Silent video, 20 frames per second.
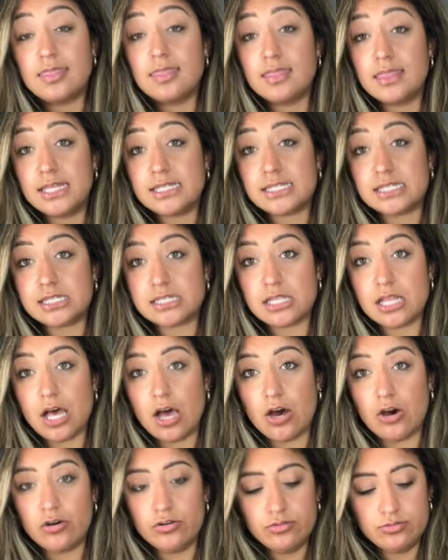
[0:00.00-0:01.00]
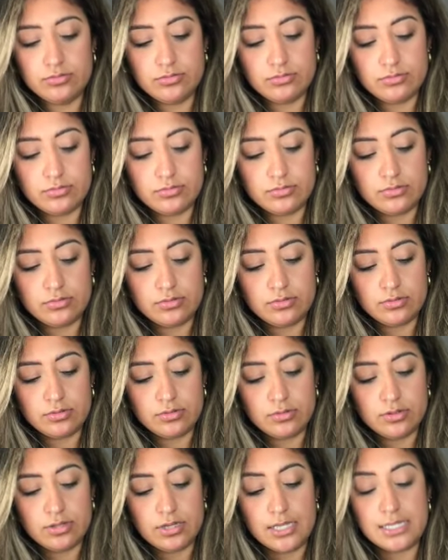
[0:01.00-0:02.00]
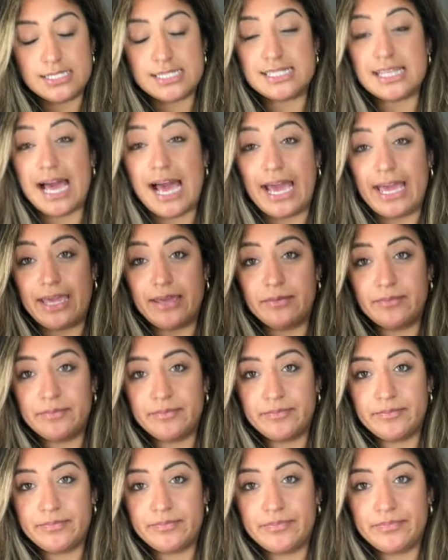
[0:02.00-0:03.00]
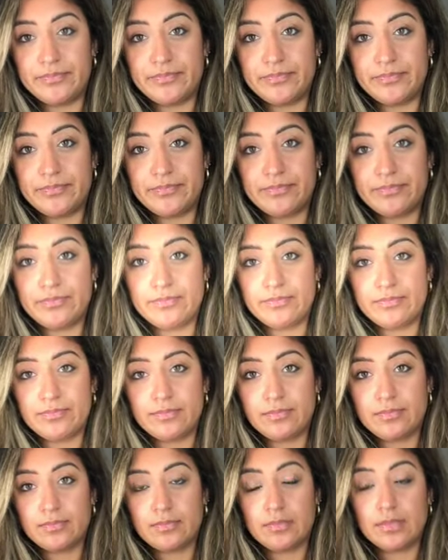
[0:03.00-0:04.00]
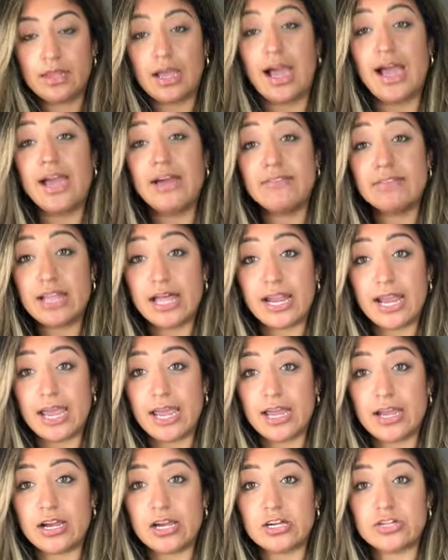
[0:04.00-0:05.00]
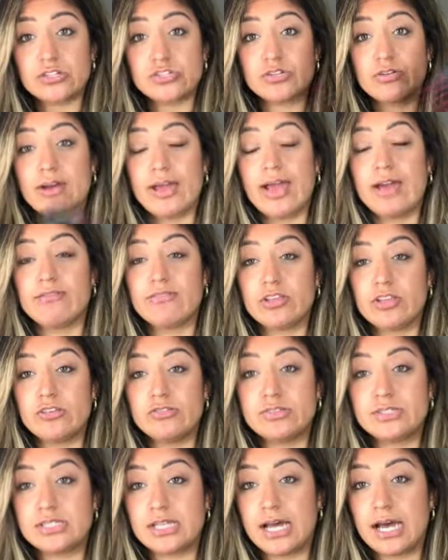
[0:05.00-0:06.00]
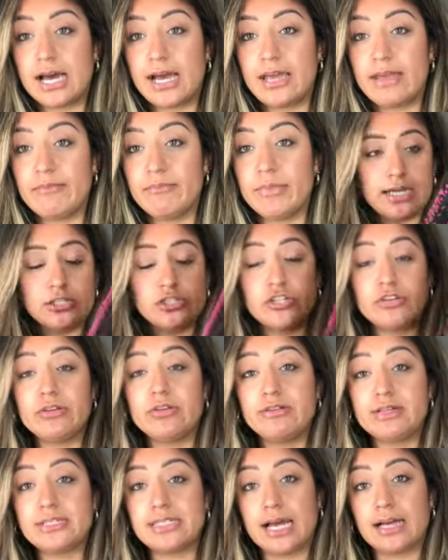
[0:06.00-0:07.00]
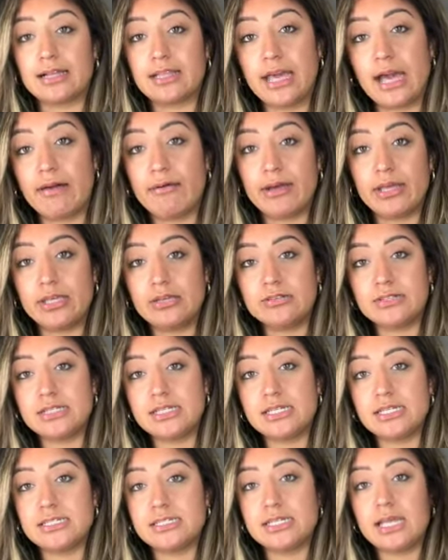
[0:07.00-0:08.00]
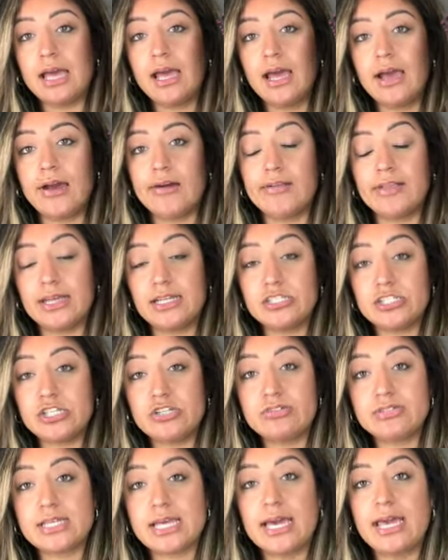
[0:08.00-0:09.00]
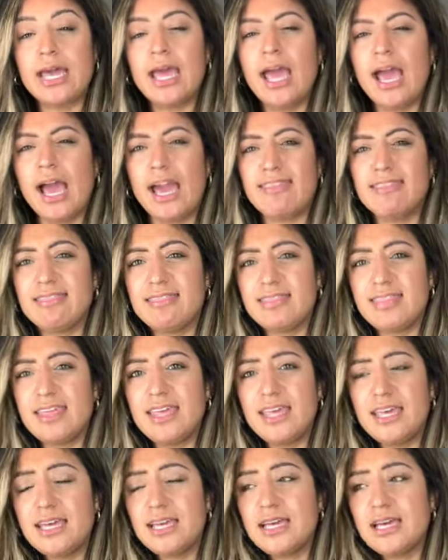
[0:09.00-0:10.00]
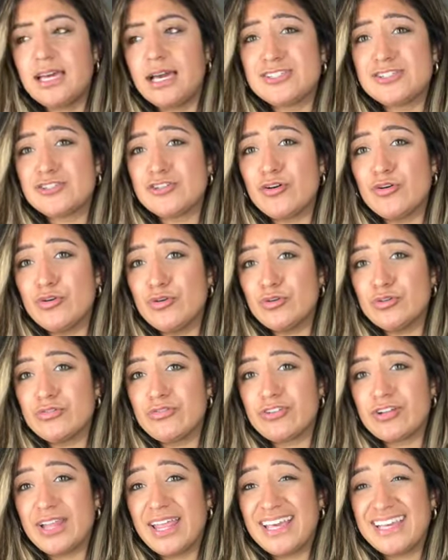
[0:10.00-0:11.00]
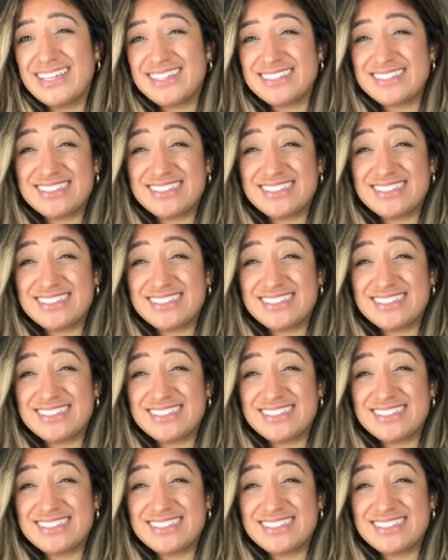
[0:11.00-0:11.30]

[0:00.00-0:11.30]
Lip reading: This is low. This is high. I have a lot of hair, so I have to use the high. I show you exactly how I use this, how I like to use it. I think it sold for like